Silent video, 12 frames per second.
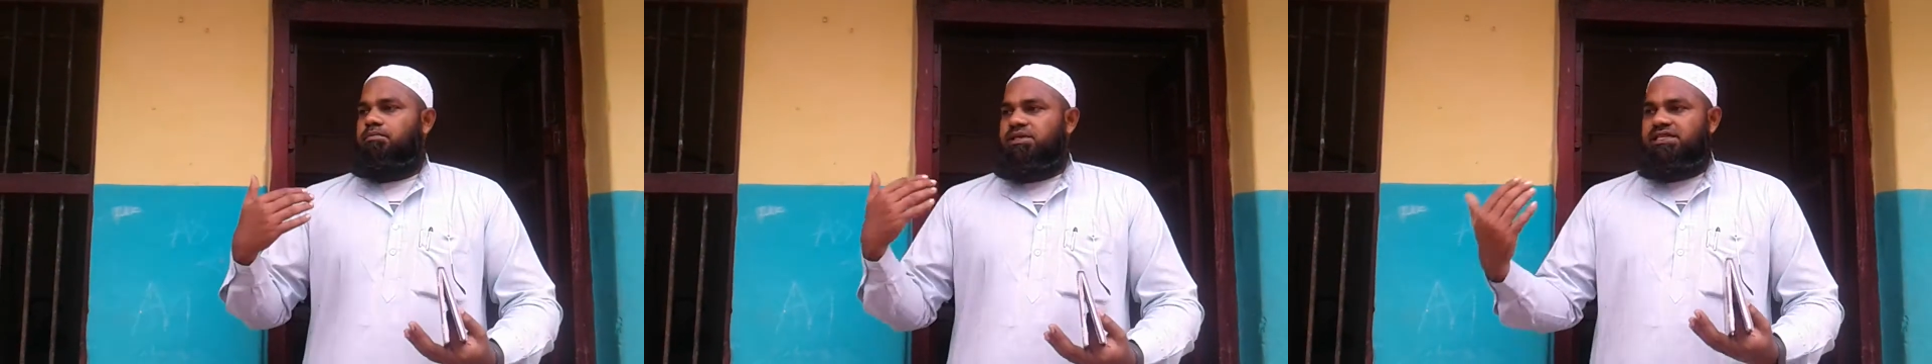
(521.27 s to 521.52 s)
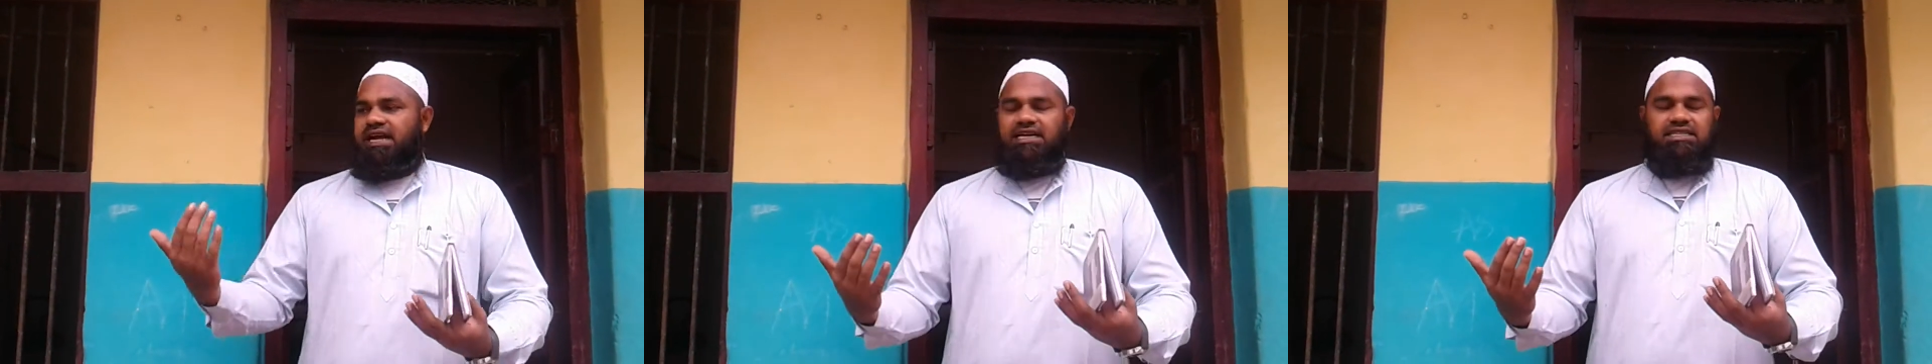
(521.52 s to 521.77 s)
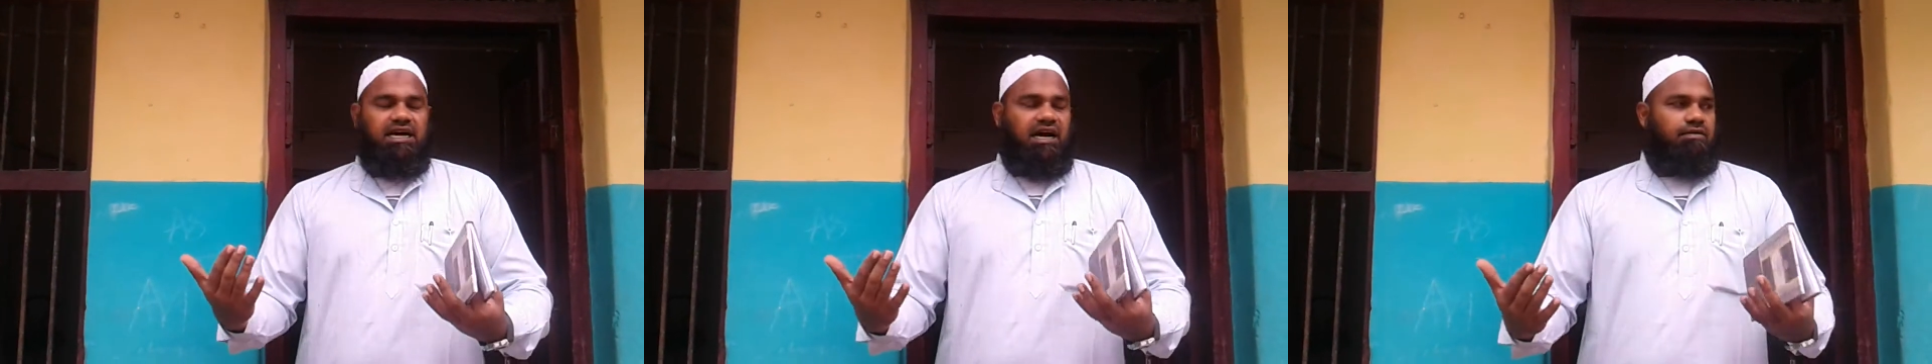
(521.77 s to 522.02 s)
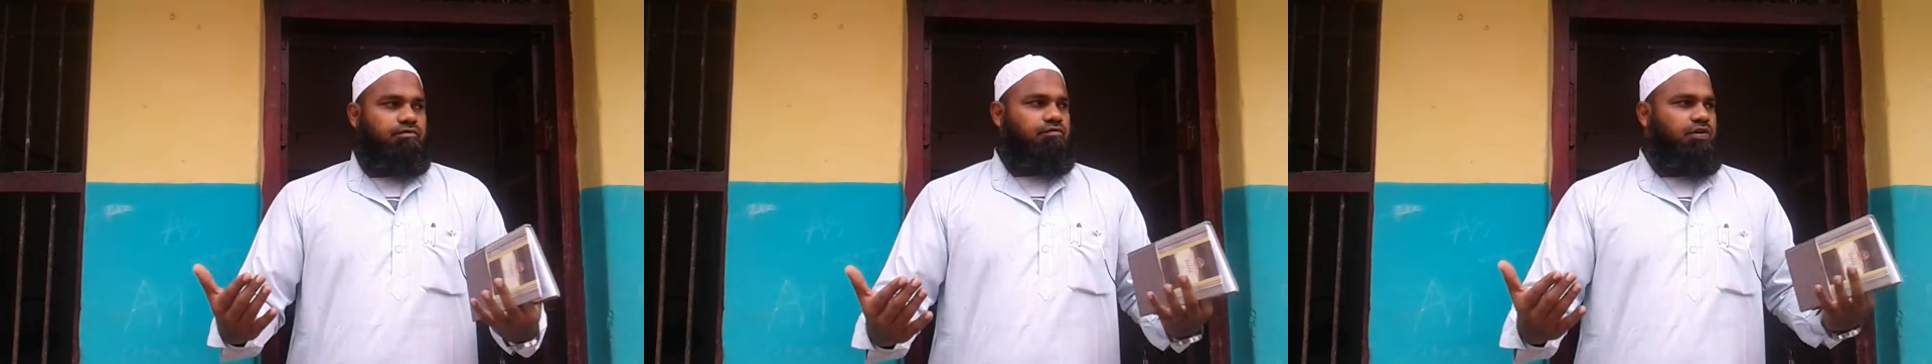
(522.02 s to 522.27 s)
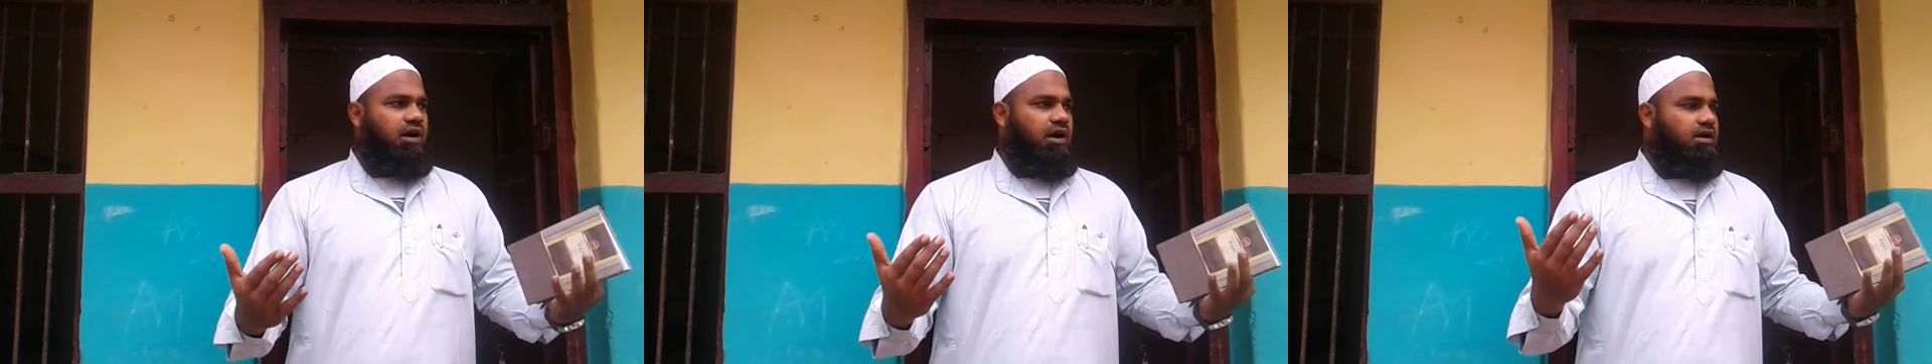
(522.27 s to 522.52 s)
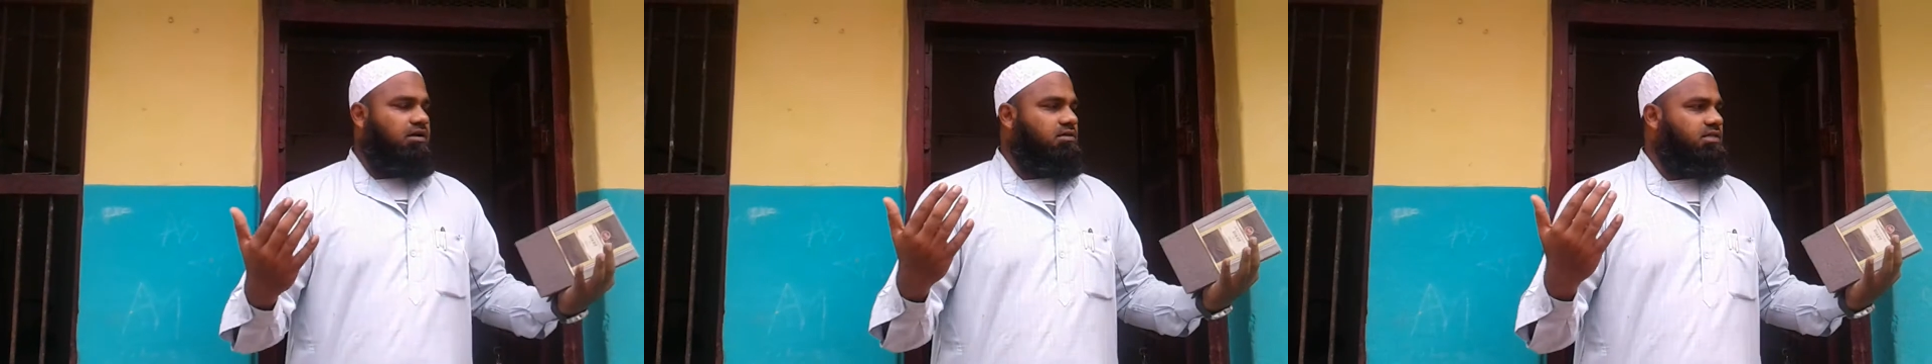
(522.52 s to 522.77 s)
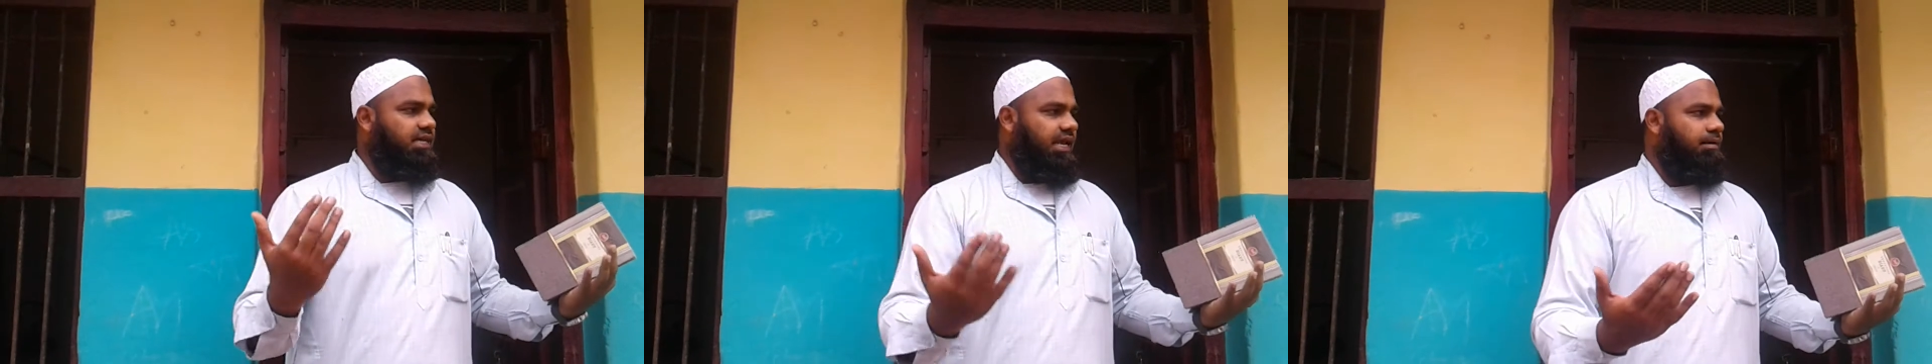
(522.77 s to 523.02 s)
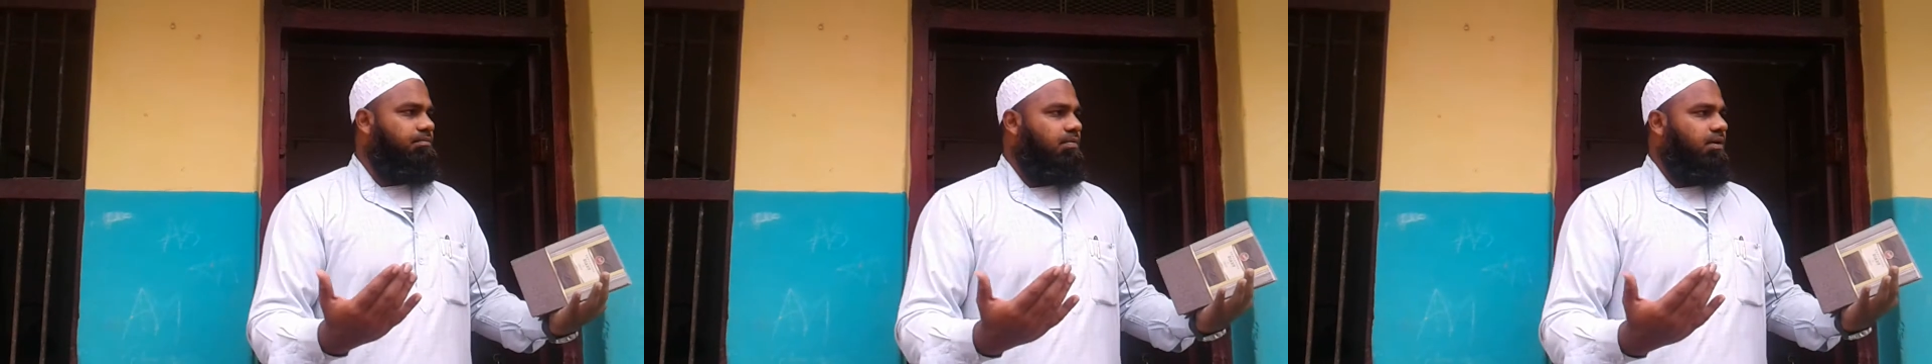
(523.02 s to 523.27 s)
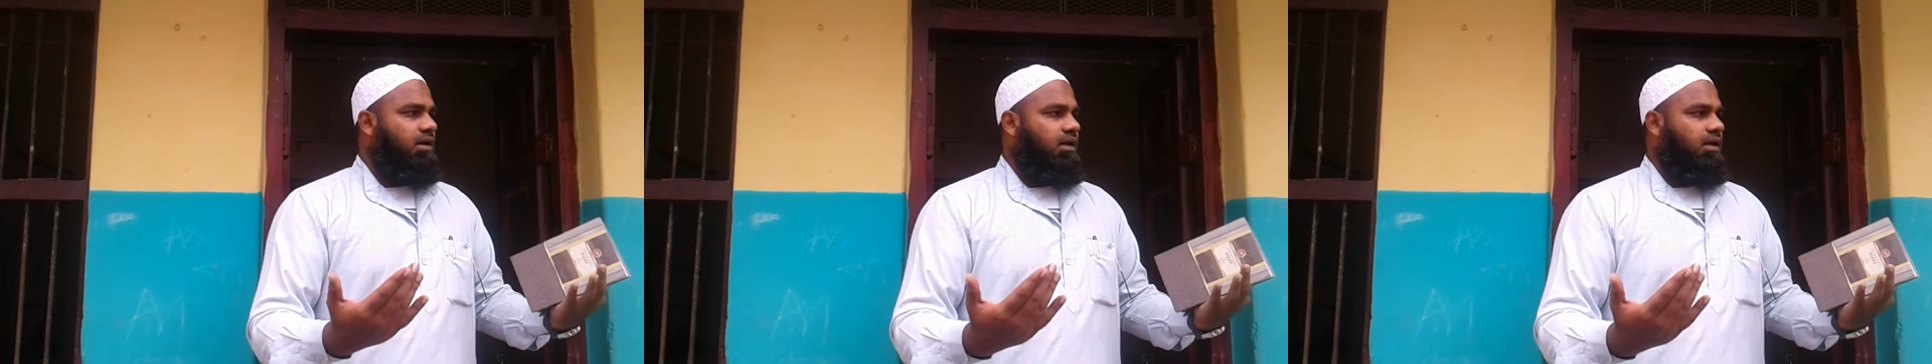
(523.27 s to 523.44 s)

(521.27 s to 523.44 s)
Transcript: beside that we are same,